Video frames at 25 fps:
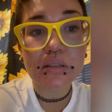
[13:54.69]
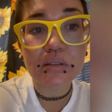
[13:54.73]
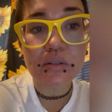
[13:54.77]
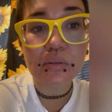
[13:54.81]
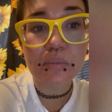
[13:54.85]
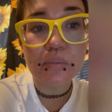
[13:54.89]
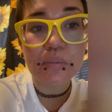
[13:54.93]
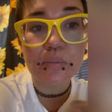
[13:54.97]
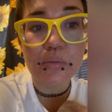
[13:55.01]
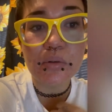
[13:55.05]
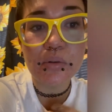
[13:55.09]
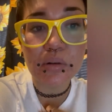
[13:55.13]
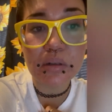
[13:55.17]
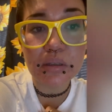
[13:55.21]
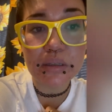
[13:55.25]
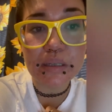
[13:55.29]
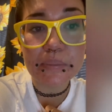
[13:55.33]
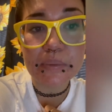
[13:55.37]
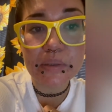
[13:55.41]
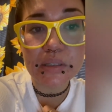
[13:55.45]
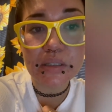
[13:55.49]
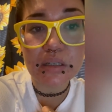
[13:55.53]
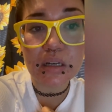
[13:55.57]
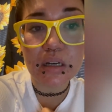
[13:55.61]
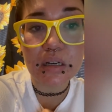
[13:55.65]
so more
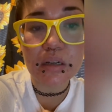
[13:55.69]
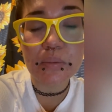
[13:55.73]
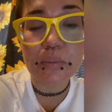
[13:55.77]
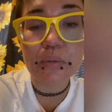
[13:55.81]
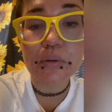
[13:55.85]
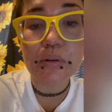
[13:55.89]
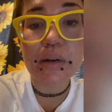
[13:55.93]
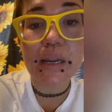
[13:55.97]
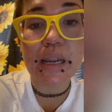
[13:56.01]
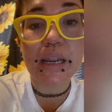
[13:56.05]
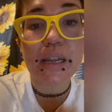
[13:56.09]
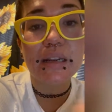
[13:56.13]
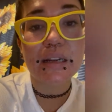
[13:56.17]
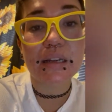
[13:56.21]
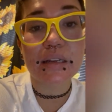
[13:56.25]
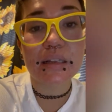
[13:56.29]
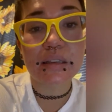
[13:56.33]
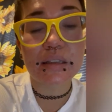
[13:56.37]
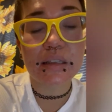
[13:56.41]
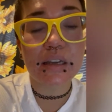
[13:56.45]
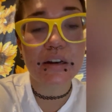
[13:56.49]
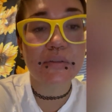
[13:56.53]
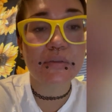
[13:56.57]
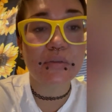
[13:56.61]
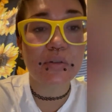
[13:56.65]
lipid soluble and
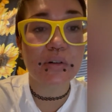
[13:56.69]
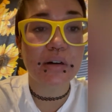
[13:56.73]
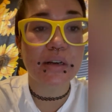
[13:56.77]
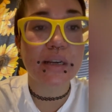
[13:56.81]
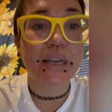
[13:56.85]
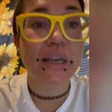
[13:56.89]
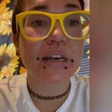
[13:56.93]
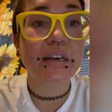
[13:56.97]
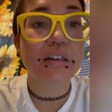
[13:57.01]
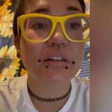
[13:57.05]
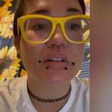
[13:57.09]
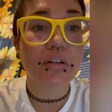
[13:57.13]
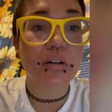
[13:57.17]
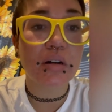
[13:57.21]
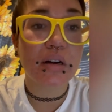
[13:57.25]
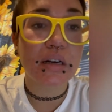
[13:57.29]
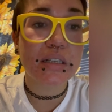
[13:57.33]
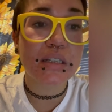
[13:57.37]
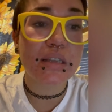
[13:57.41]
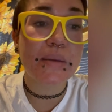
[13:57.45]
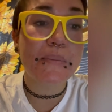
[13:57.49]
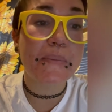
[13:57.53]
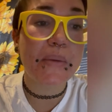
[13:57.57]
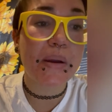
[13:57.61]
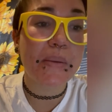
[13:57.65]
therefore can
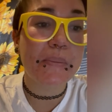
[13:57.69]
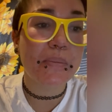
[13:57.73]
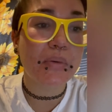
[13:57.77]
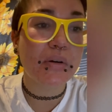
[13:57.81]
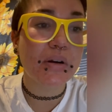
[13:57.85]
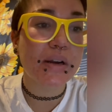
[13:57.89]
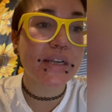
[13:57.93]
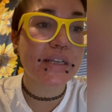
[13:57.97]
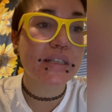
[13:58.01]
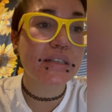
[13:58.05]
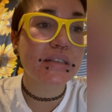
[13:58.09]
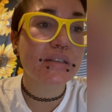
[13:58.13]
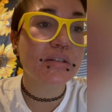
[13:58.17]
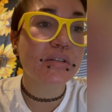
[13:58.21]
cross membranes.